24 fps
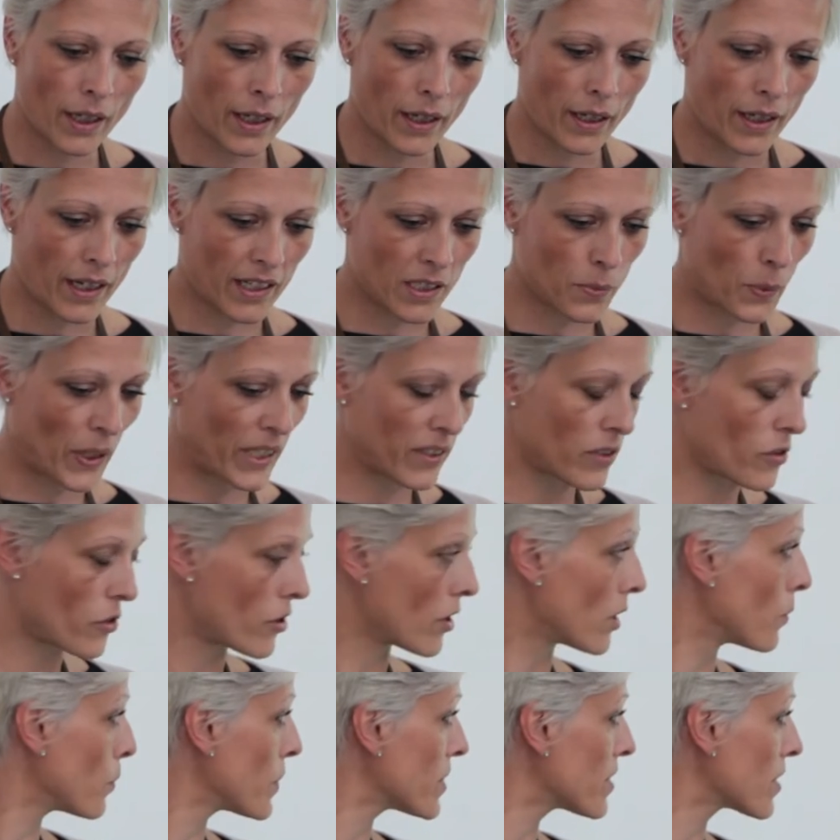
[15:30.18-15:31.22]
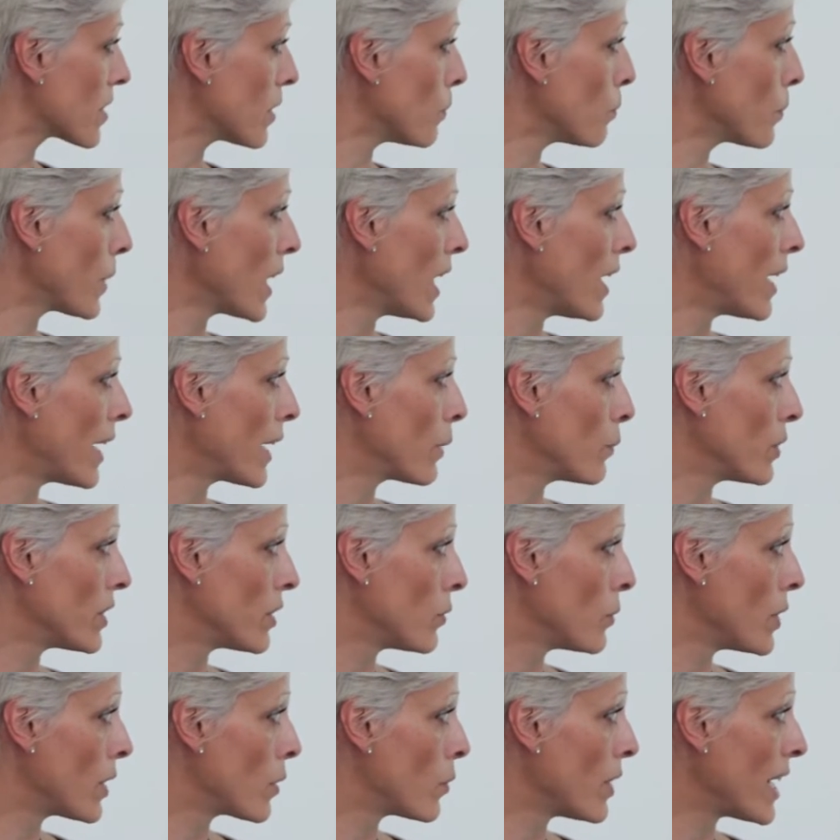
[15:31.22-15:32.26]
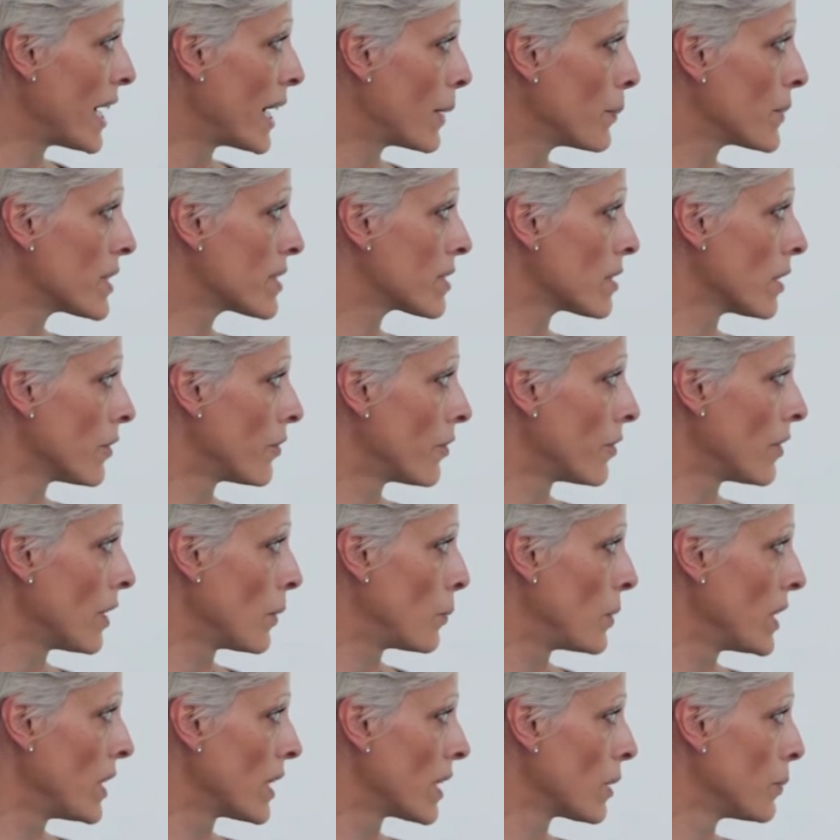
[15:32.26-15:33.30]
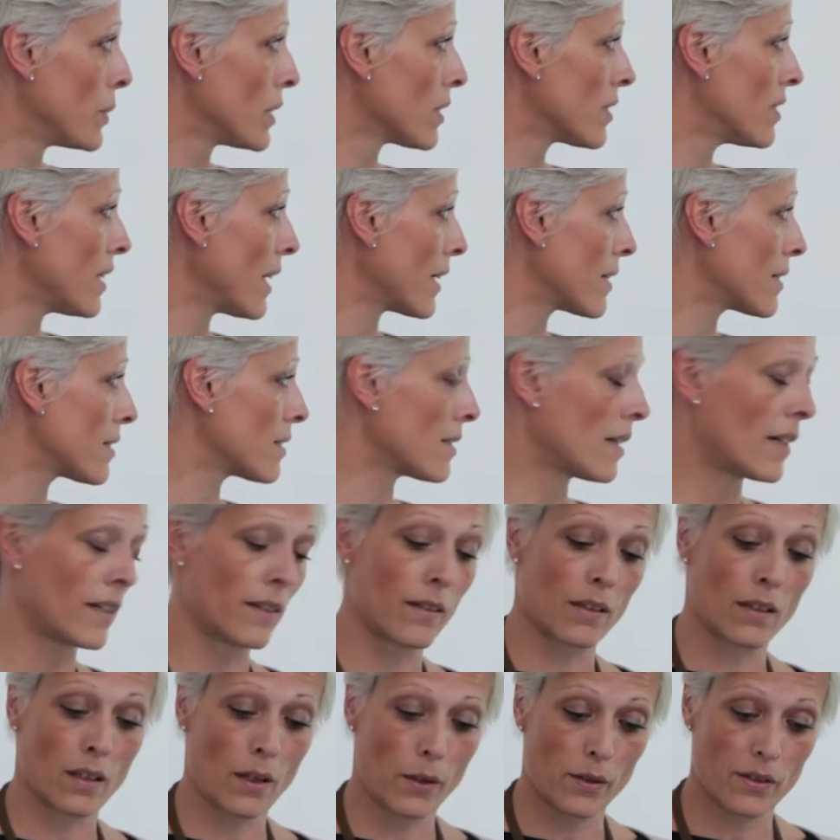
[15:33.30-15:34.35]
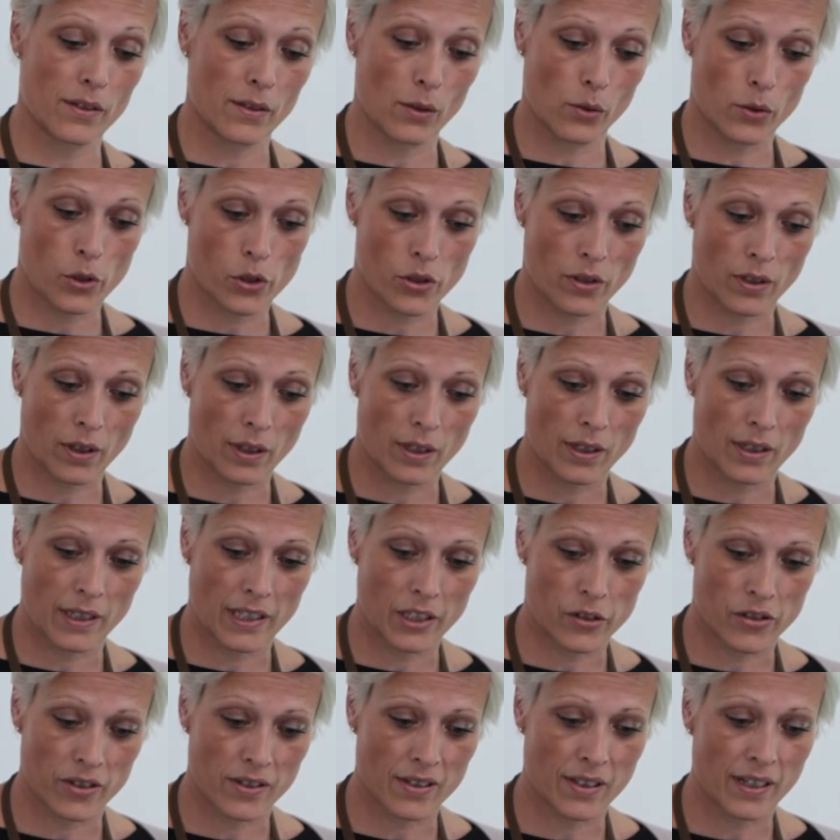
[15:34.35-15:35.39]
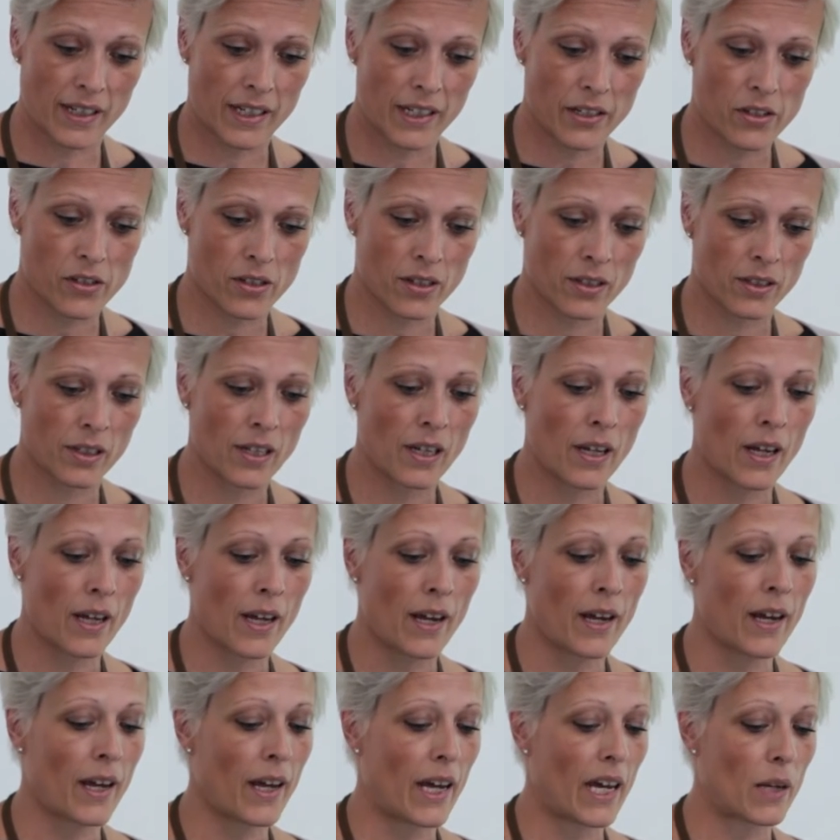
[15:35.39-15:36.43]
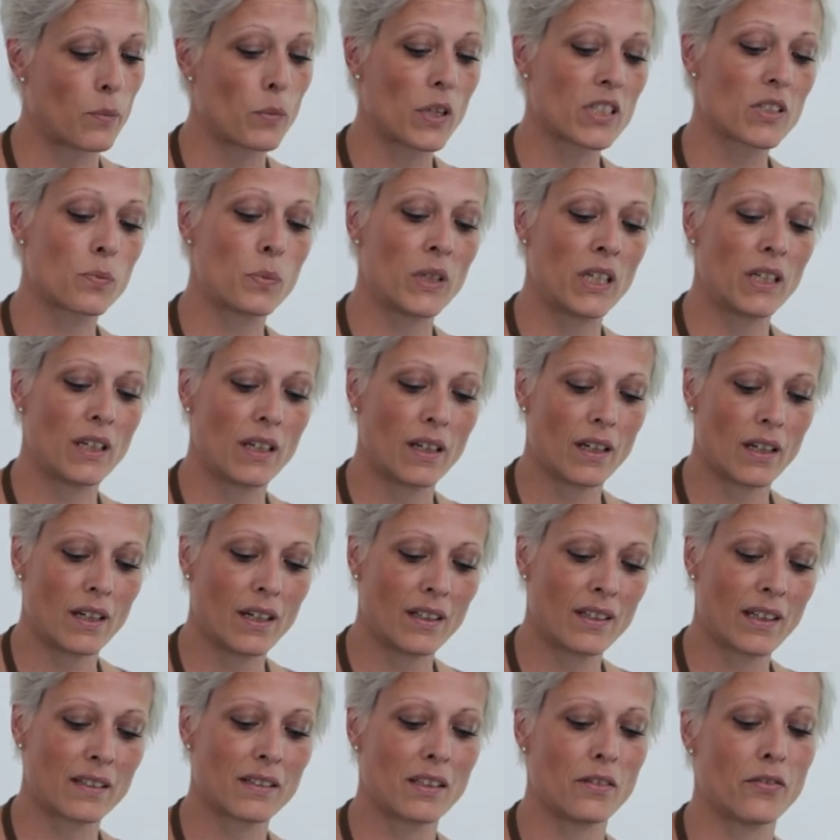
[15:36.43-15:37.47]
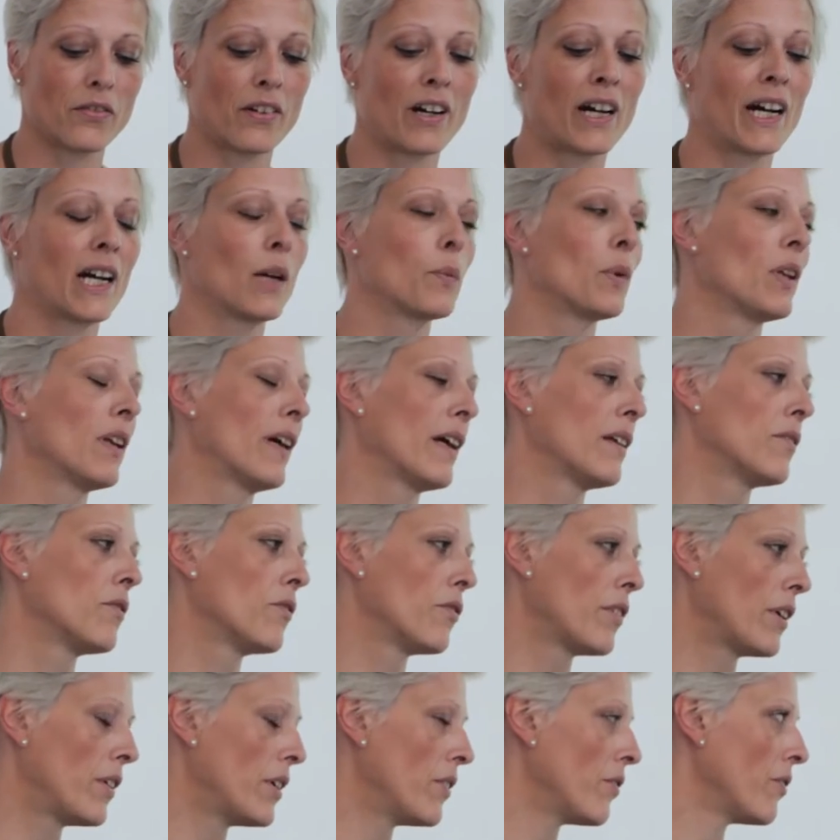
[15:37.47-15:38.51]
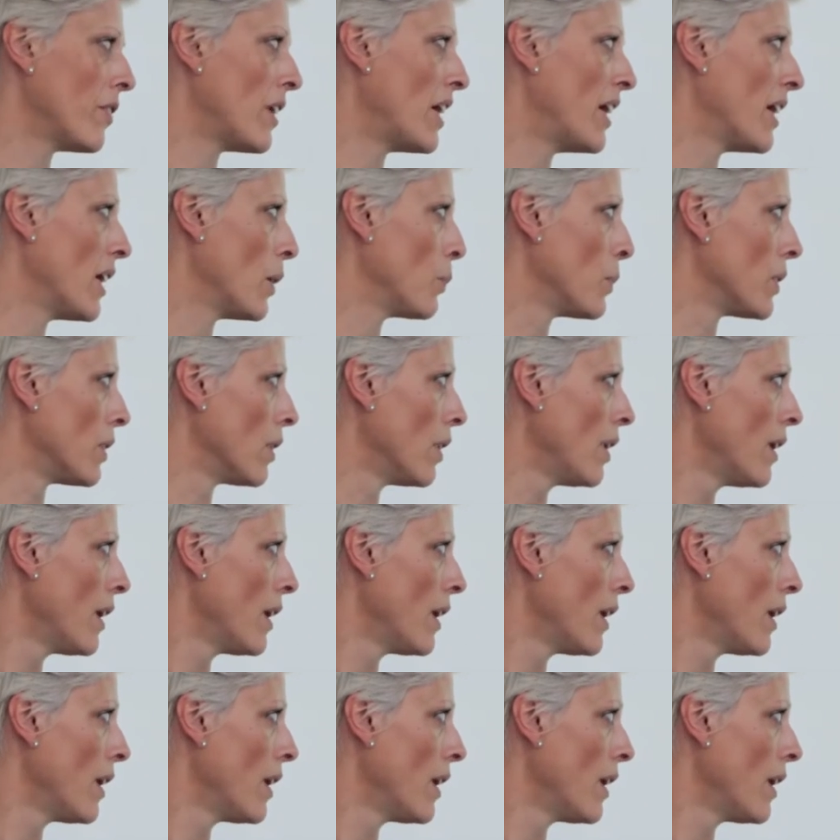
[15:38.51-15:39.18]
Expenditure must comply with the requirements of applicable tax and social legislation and must be identifiable and verifiable.